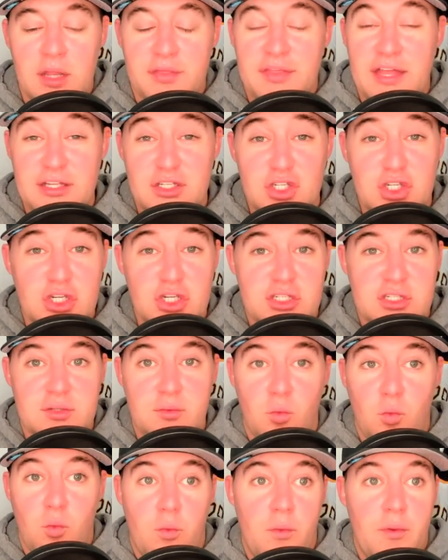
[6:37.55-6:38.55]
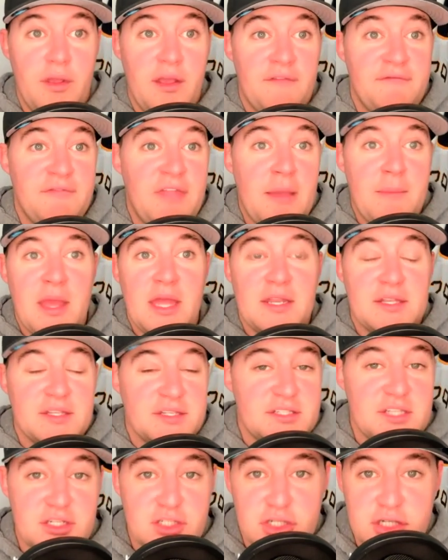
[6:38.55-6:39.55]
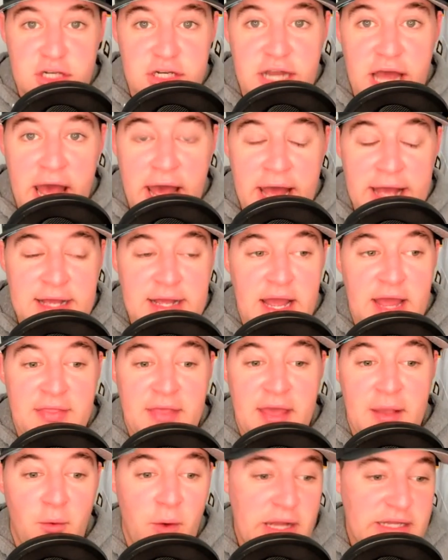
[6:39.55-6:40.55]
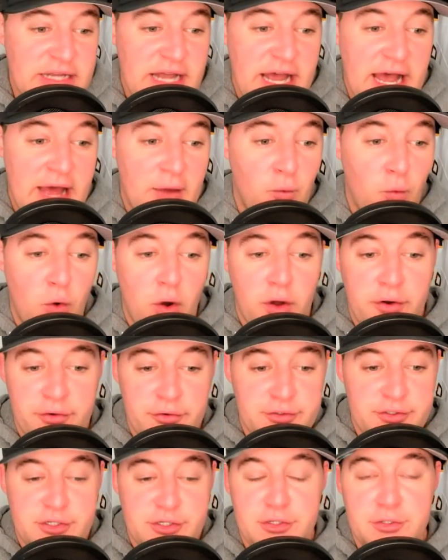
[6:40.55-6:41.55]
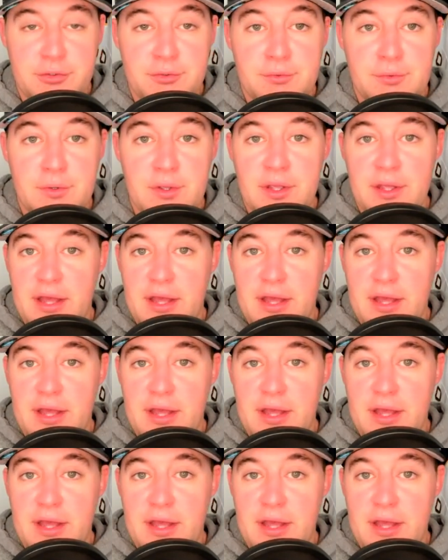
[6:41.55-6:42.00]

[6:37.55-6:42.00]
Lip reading: That's just, if they made a decision today and they went to add one or two,